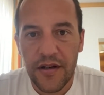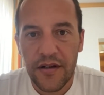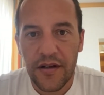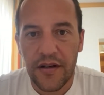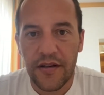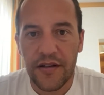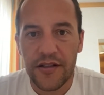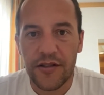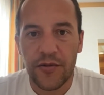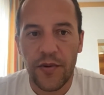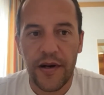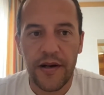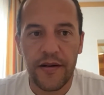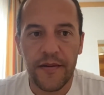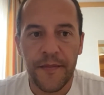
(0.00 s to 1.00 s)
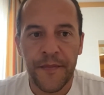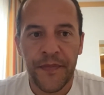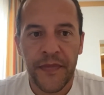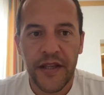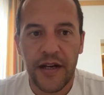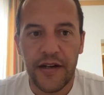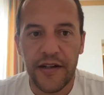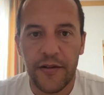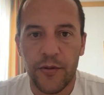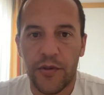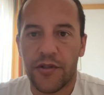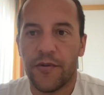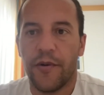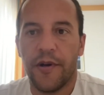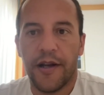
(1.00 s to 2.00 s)
this train, and it
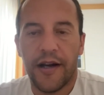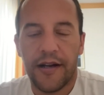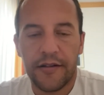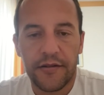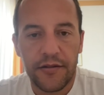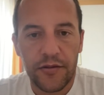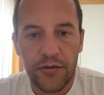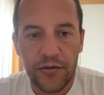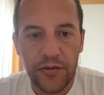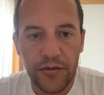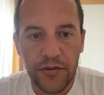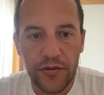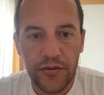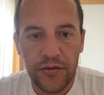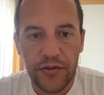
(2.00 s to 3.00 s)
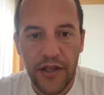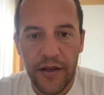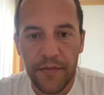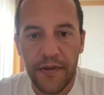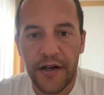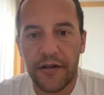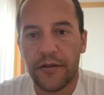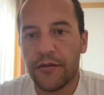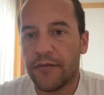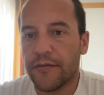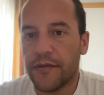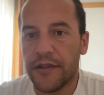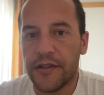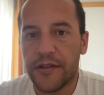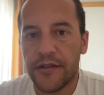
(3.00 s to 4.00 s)
was really hard to take part
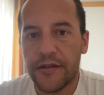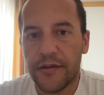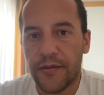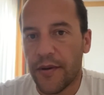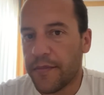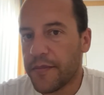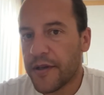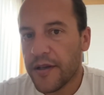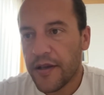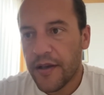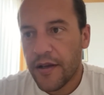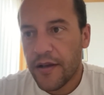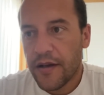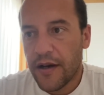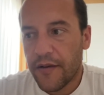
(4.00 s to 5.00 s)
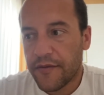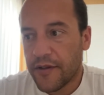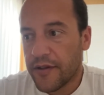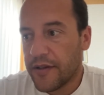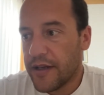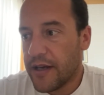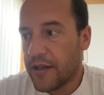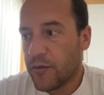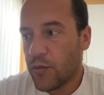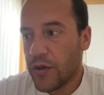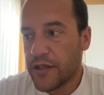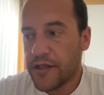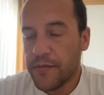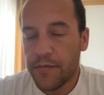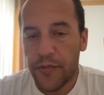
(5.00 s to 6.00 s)
of this trip. After that,
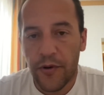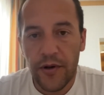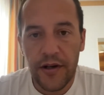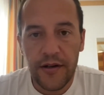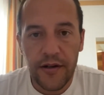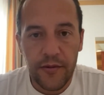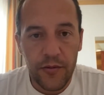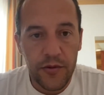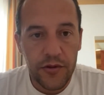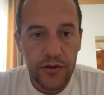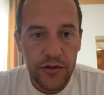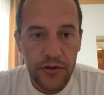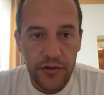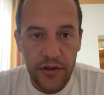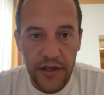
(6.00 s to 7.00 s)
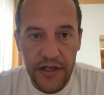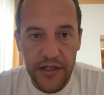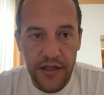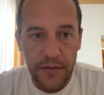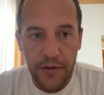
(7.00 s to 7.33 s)
once in Poland, it was easy